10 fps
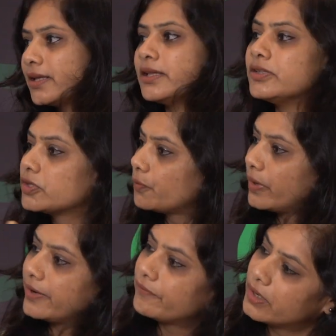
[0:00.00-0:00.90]
Right. So
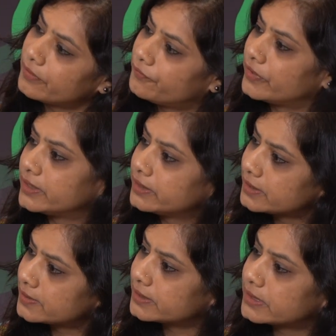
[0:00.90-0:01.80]
wherever within
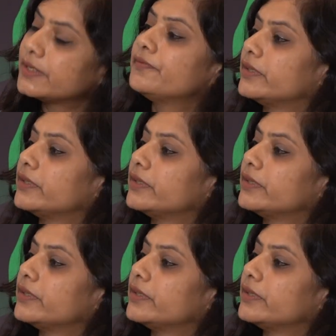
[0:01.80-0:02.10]
the city,